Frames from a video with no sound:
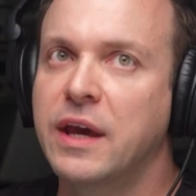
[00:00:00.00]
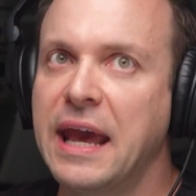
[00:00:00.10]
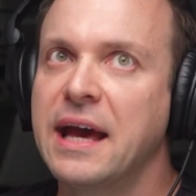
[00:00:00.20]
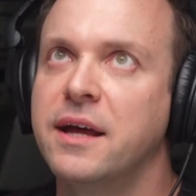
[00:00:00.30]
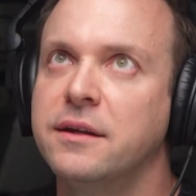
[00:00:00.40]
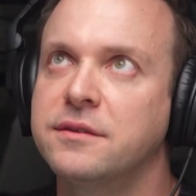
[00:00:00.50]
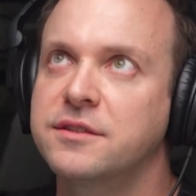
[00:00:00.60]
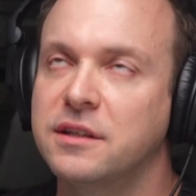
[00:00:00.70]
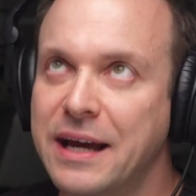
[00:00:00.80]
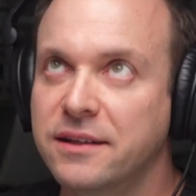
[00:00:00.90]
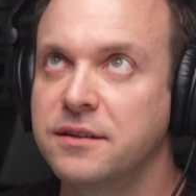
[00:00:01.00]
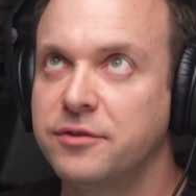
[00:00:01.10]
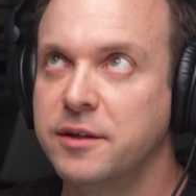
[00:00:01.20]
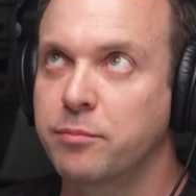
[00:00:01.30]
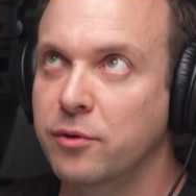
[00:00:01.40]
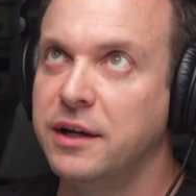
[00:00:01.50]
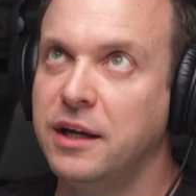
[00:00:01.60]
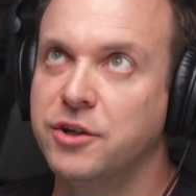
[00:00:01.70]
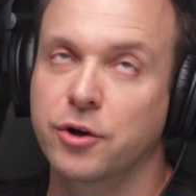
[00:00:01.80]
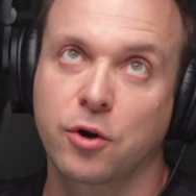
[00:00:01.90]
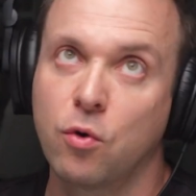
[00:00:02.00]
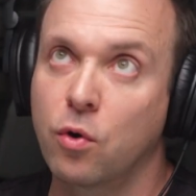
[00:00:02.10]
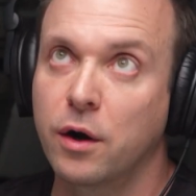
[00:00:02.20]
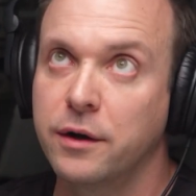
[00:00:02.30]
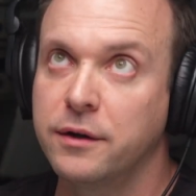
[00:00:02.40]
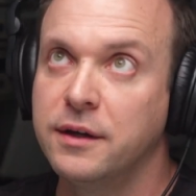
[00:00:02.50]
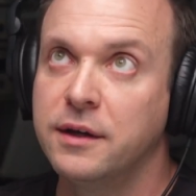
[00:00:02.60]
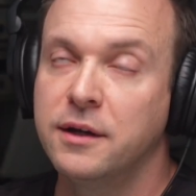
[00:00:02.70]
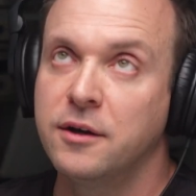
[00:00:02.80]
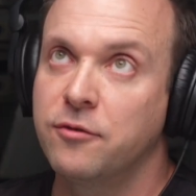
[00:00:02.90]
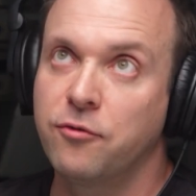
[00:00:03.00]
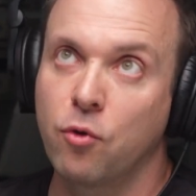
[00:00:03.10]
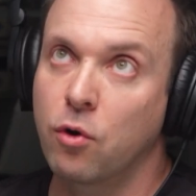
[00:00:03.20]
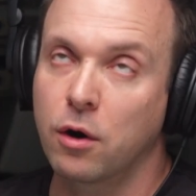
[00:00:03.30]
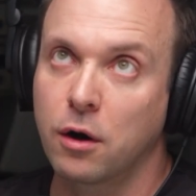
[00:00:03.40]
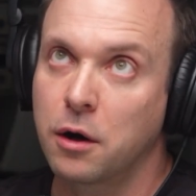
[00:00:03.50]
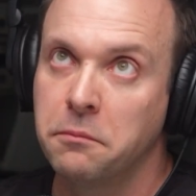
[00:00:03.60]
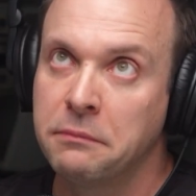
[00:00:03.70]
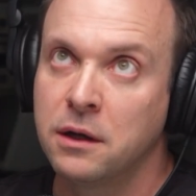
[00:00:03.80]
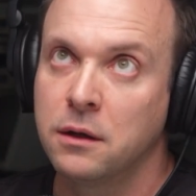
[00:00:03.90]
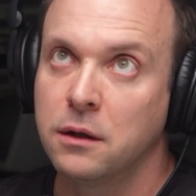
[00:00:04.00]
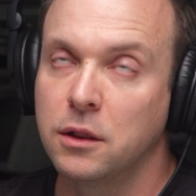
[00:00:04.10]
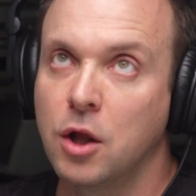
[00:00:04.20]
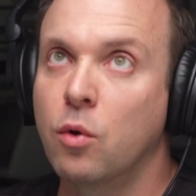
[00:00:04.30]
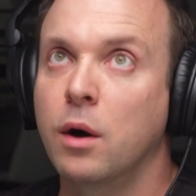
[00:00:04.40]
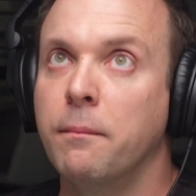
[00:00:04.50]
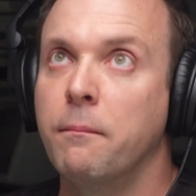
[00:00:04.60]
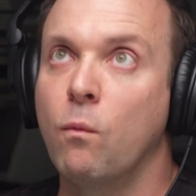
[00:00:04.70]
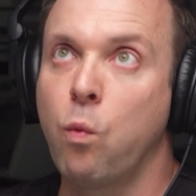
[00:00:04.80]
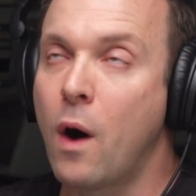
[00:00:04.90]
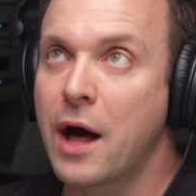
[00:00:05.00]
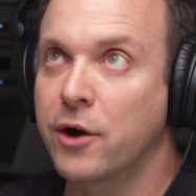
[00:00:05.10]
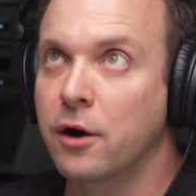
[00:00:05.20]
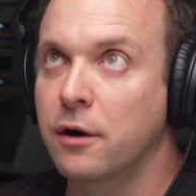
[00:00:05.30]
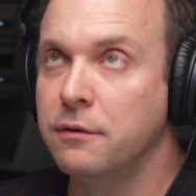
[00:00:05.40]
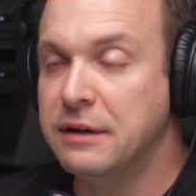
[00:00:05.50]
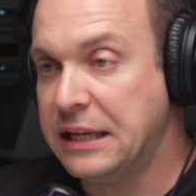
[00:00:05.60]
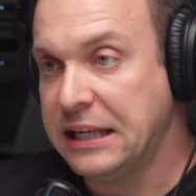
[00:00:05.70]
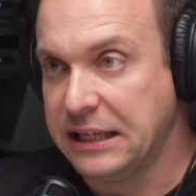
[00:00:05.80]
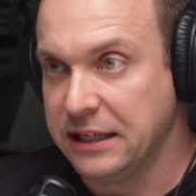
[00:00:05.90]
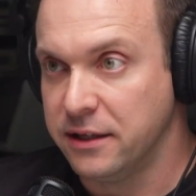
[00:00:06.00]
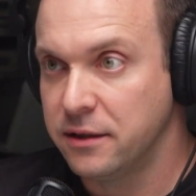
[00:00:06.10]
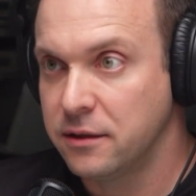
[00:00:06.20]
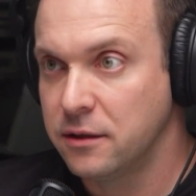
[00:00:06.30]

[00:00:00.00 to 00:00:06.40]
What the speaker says: can selectively breed your corn for lower water need.